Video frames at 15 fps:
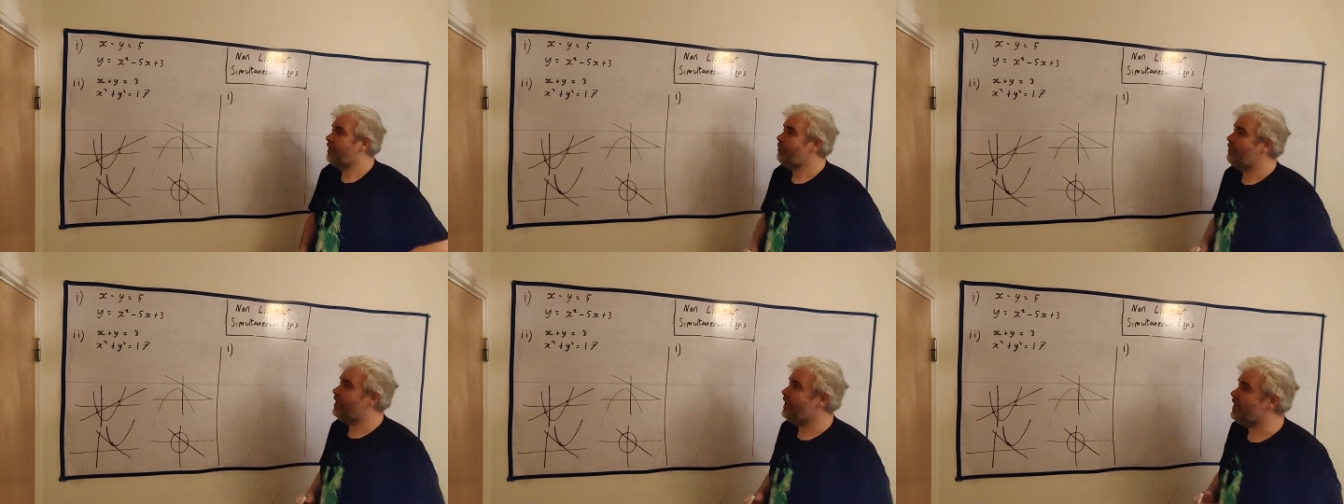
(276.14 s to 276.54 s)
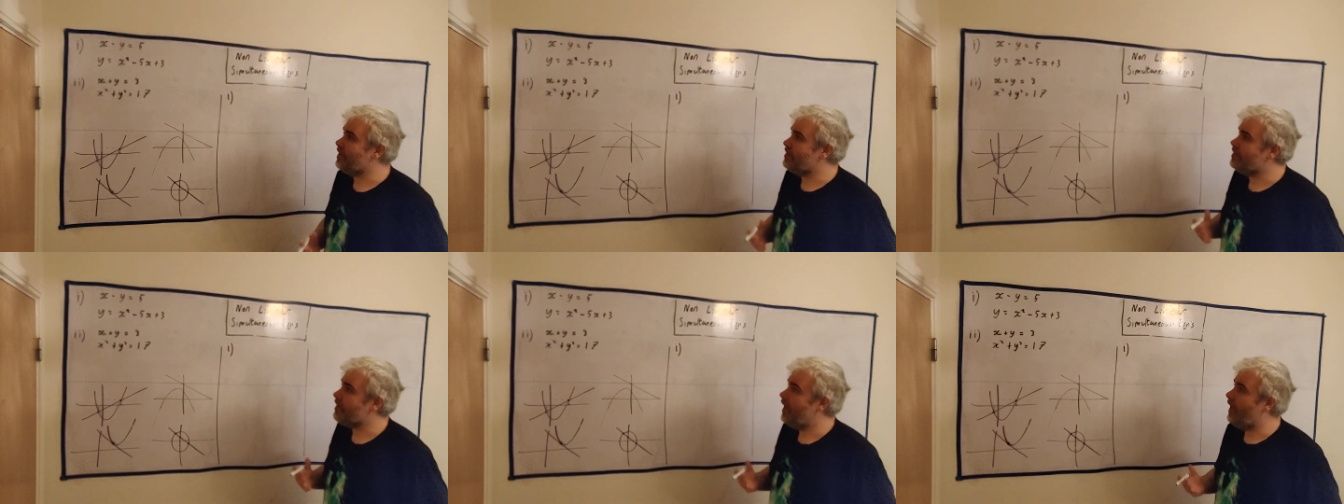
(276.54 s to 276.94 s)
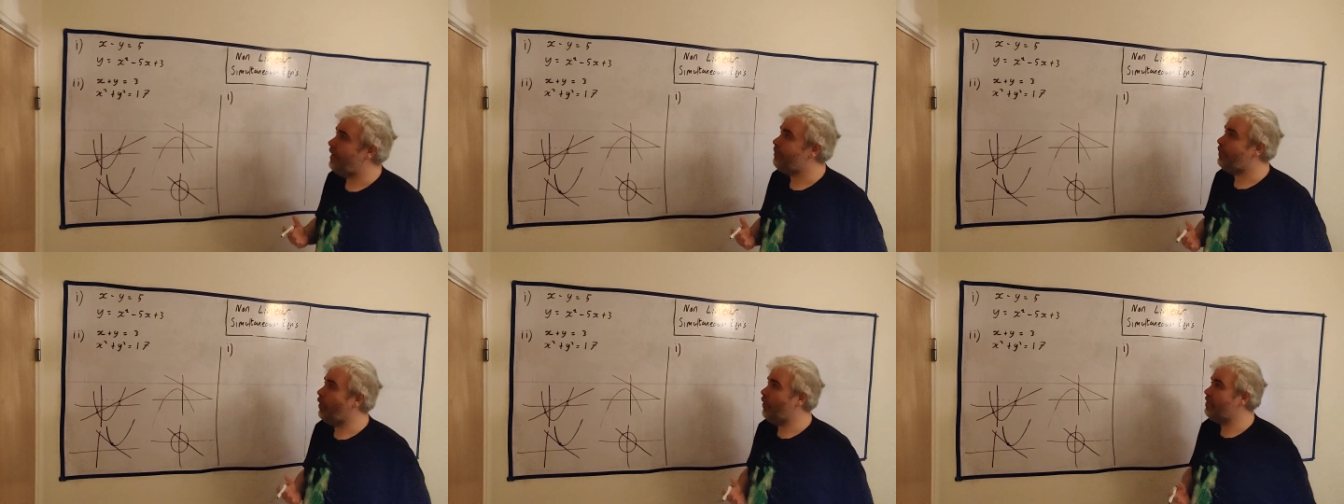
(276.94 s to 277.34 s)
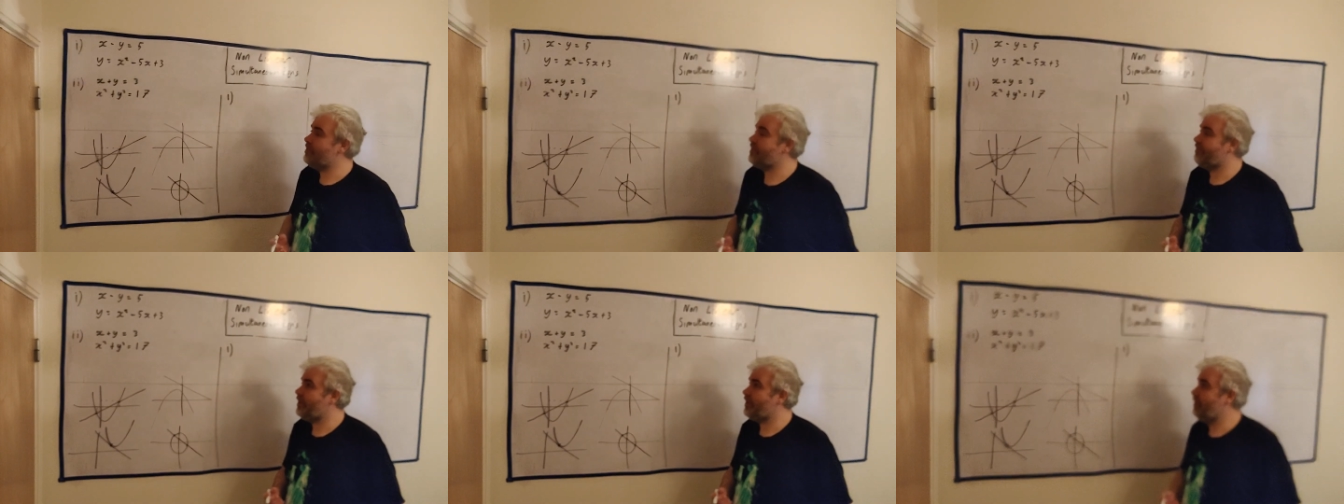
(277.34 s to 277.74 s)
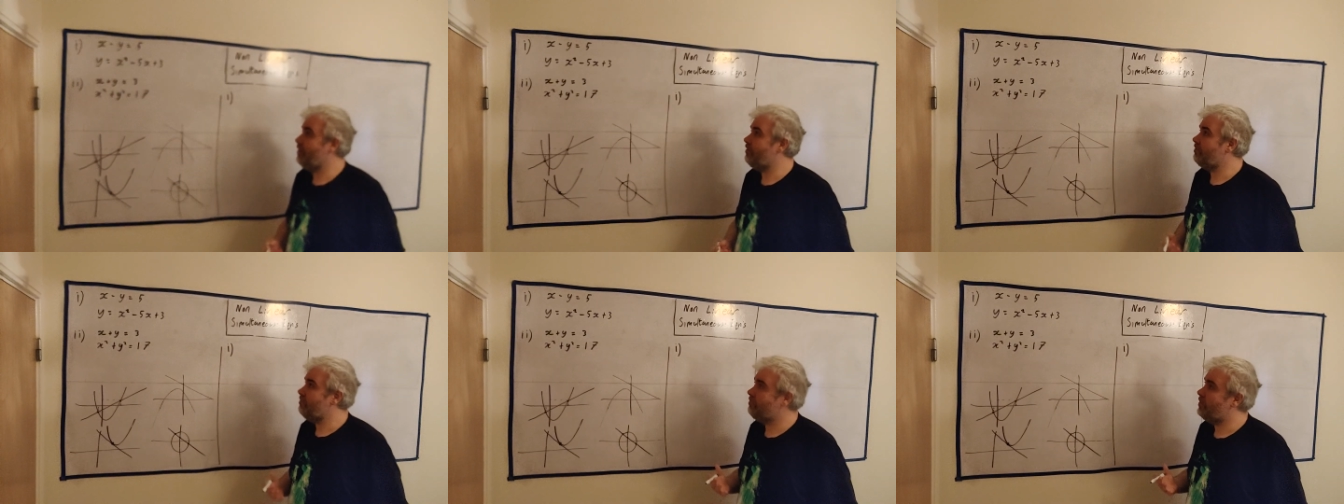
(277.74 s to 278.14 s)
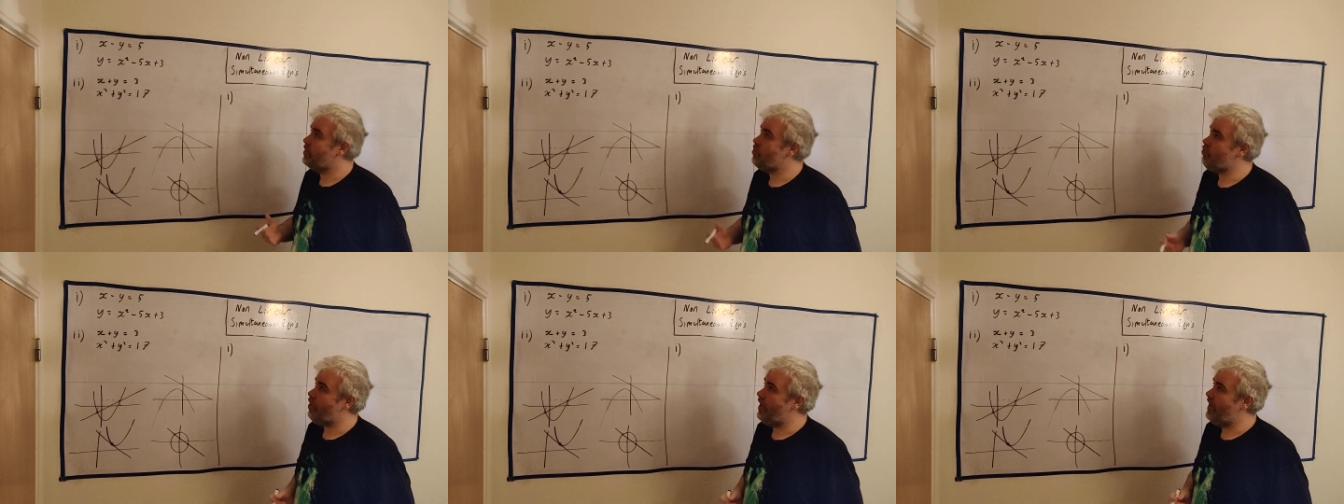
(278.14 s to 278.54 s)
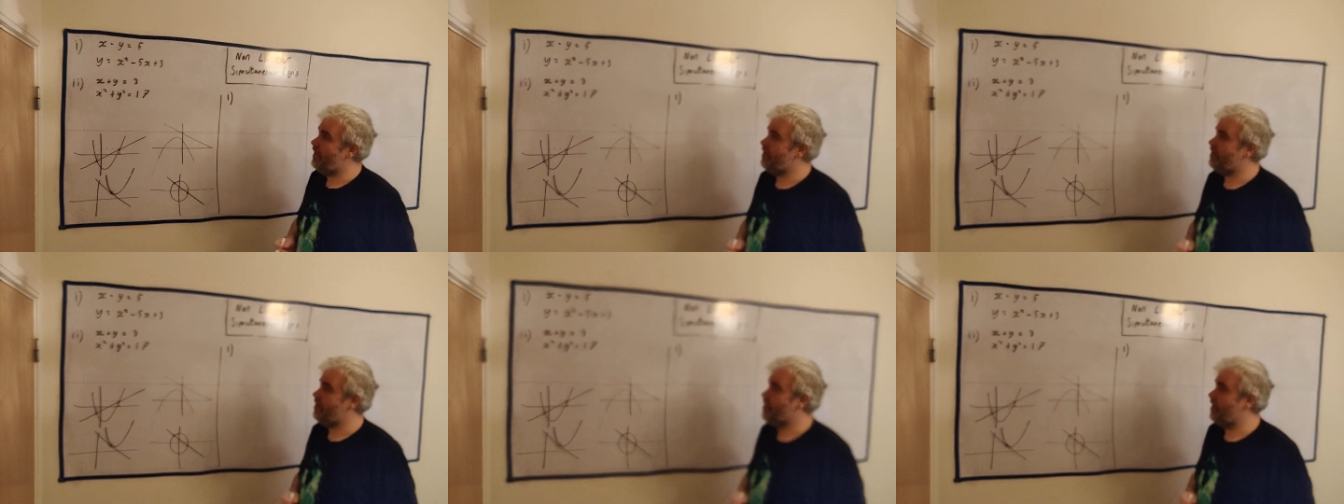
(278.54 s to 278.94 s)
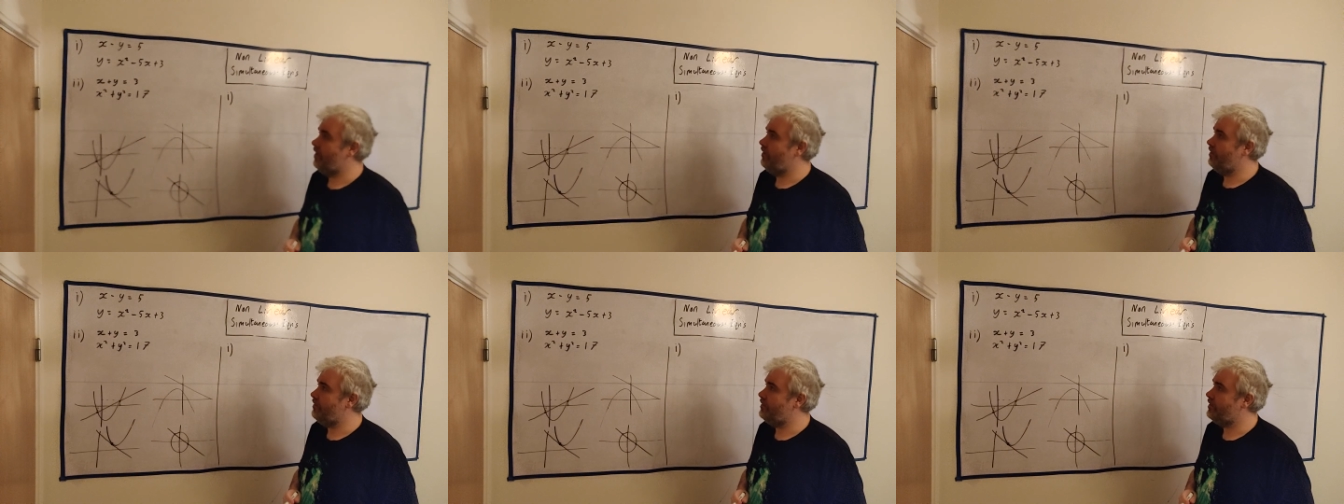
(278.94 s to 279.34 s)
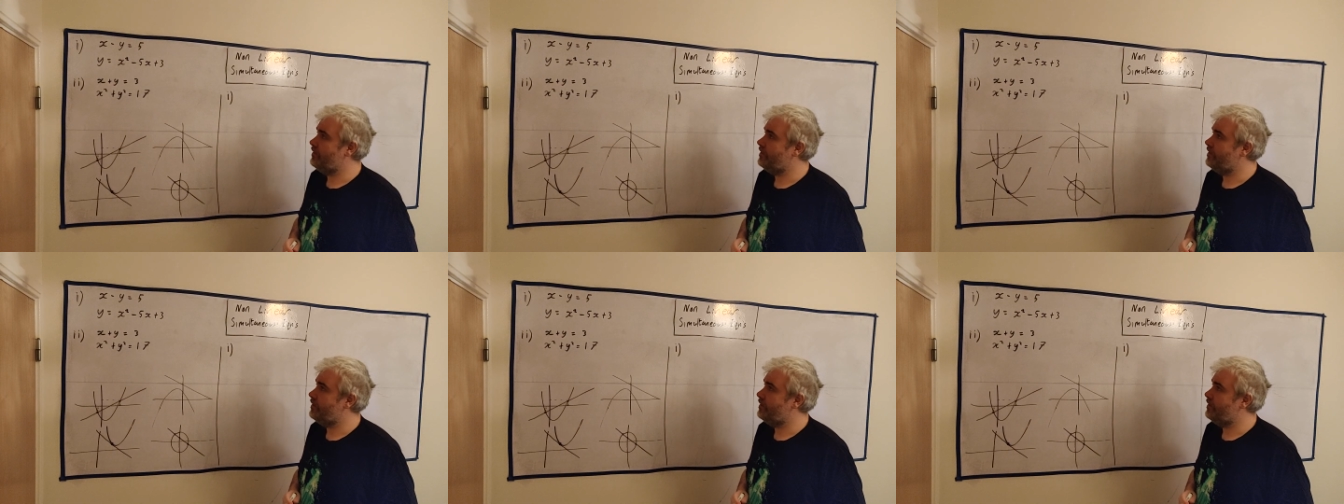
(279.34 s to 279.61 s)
please pause the video, try it yourself.